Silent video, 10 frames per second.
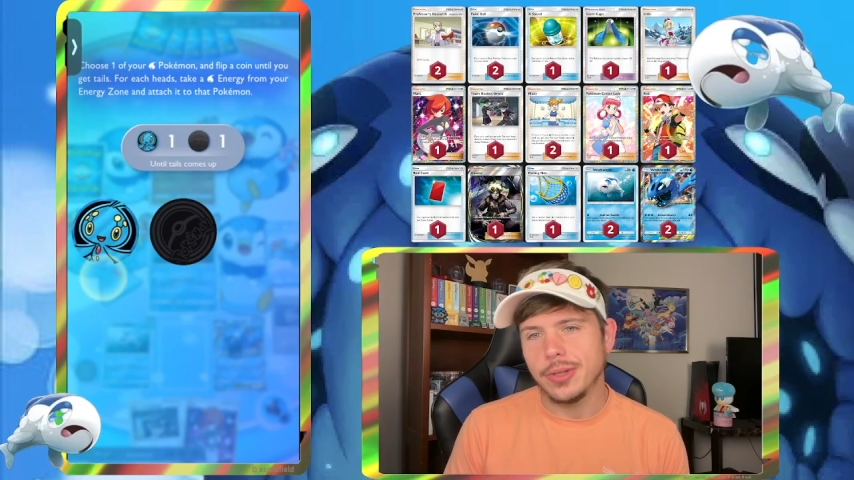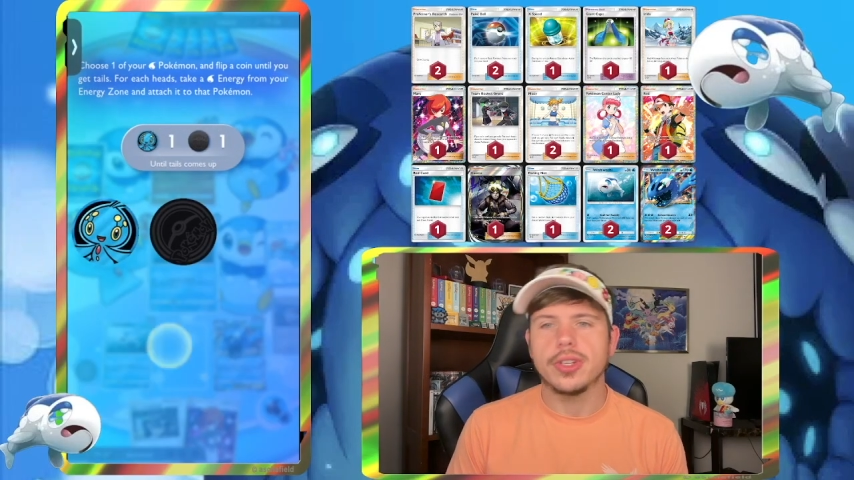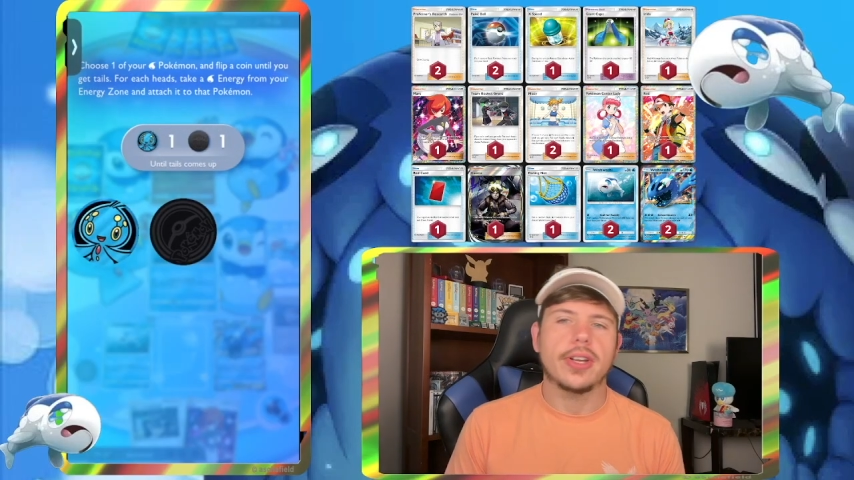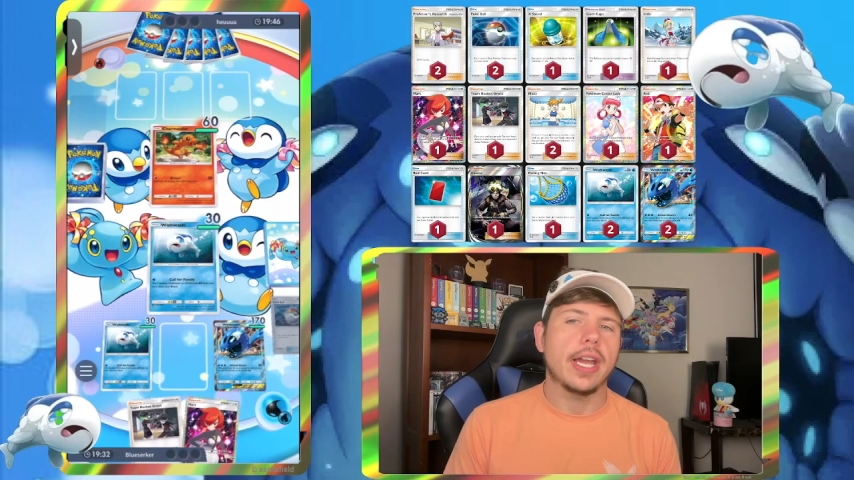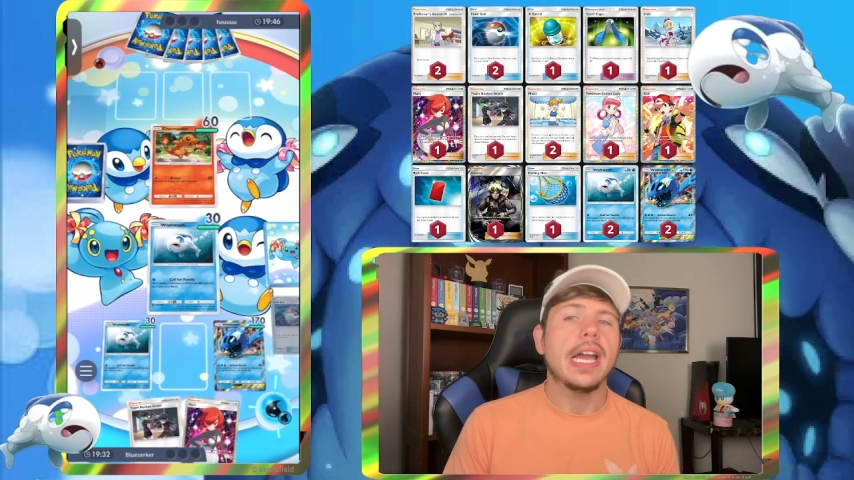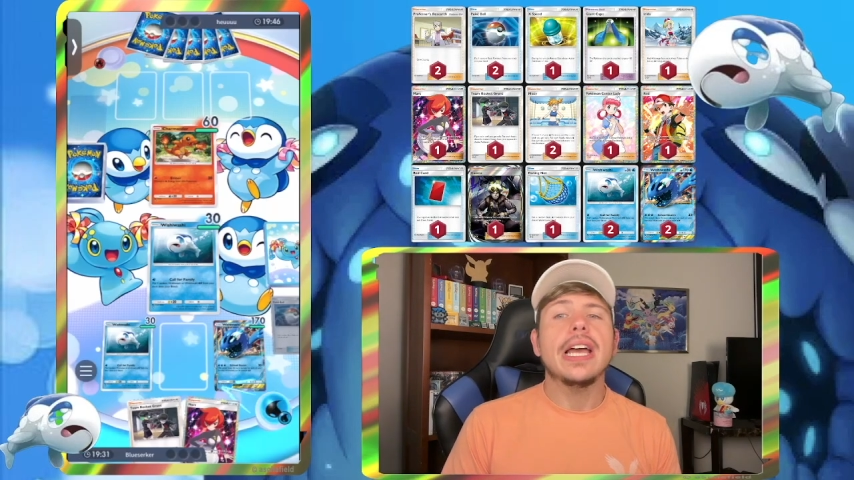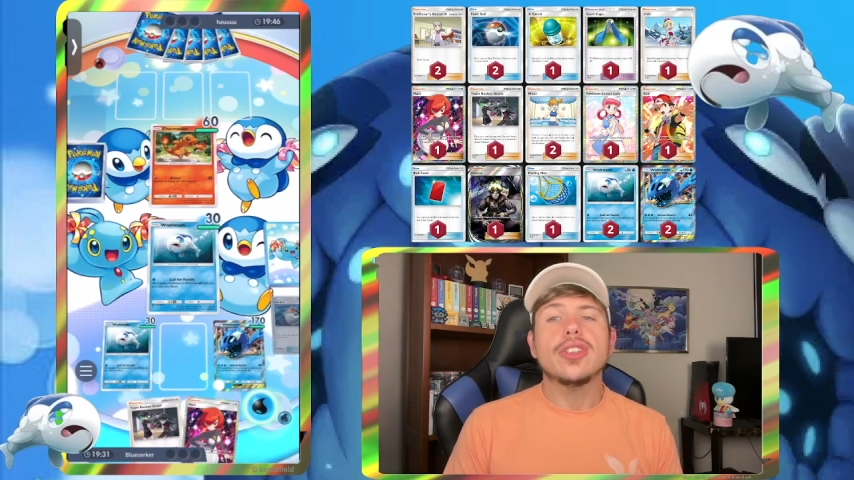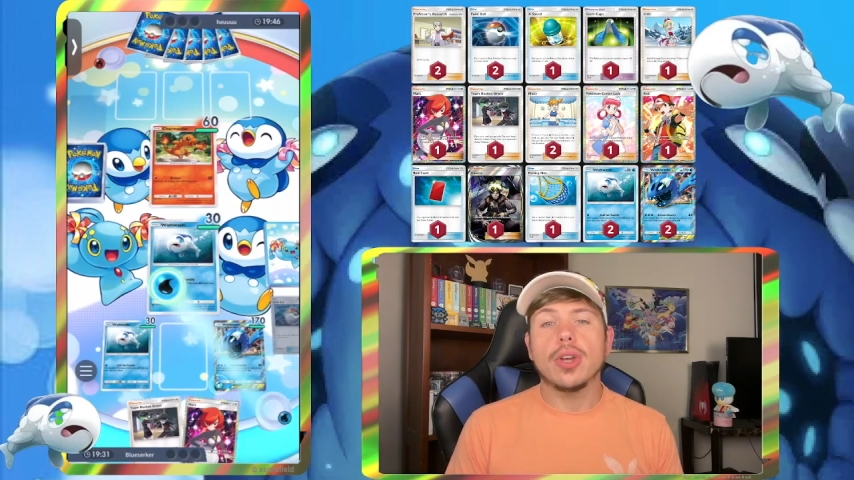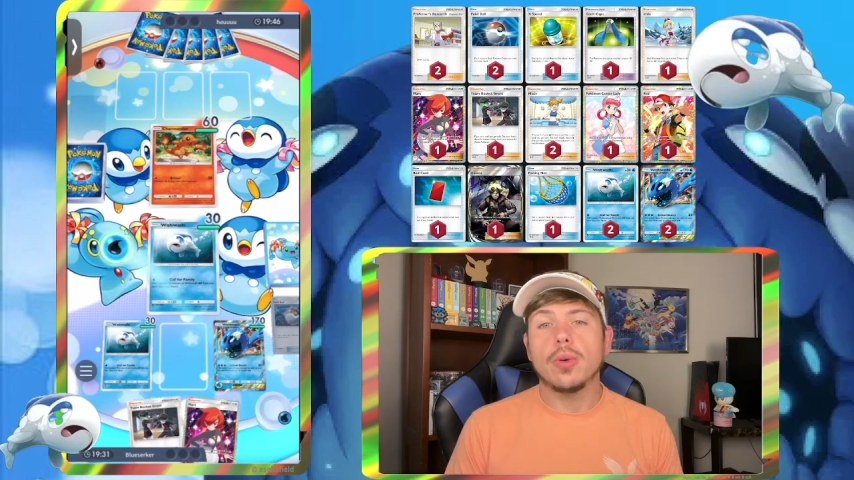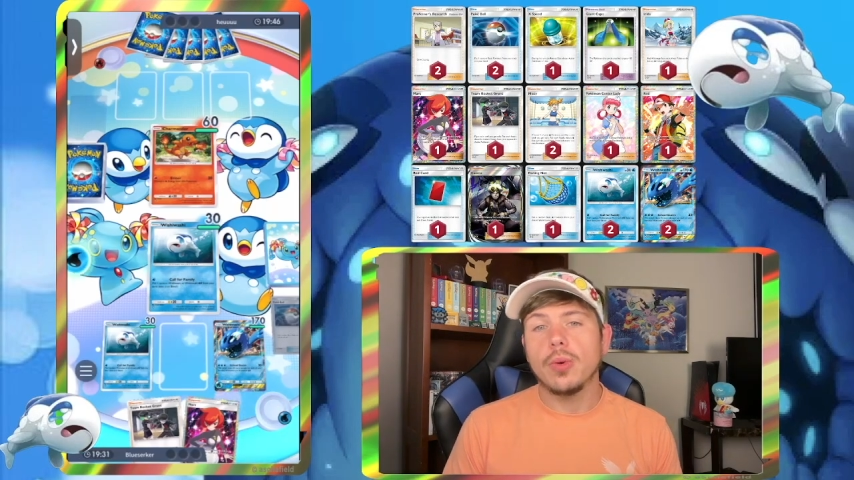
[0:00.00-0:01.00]
Okay,
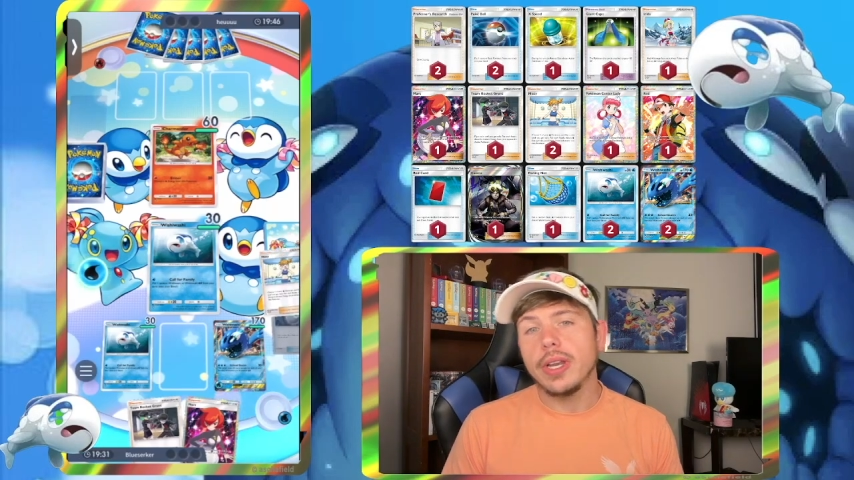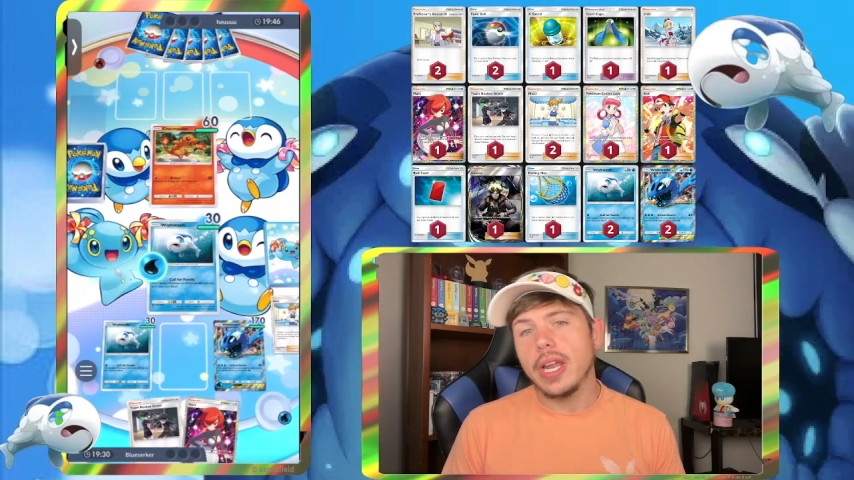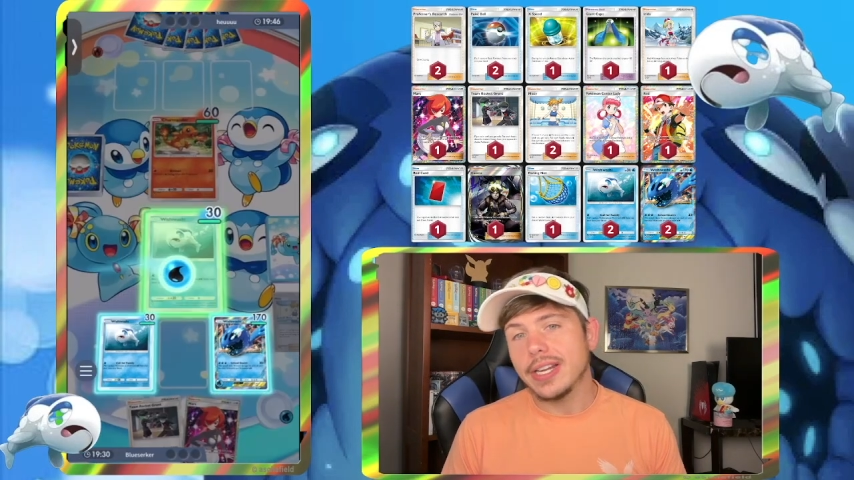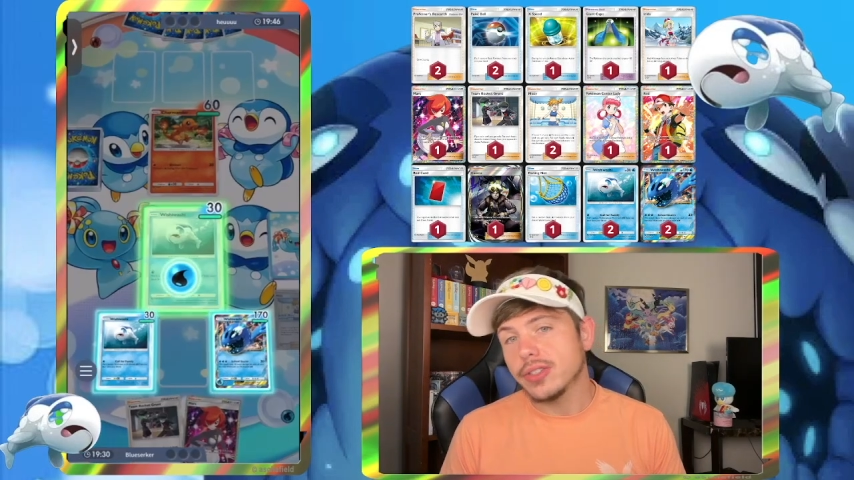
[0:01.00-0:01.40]
so one extra